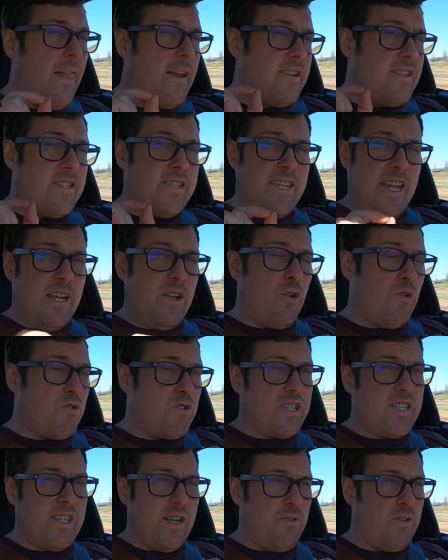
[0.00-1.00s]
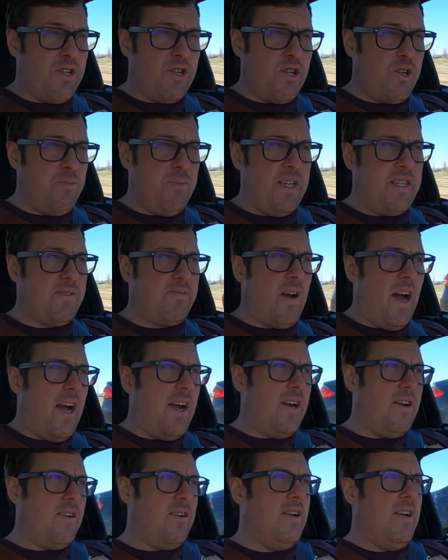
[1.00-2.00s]
single cylinder
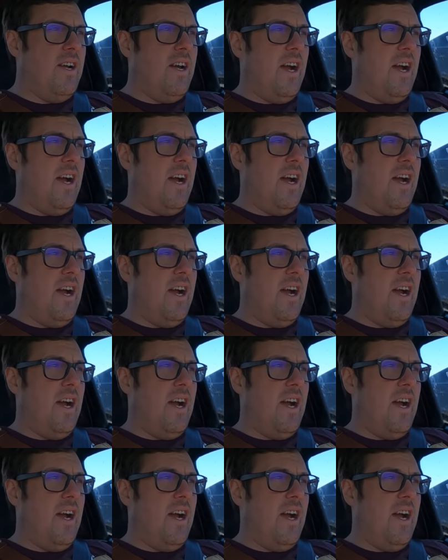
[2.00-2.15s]
misfire.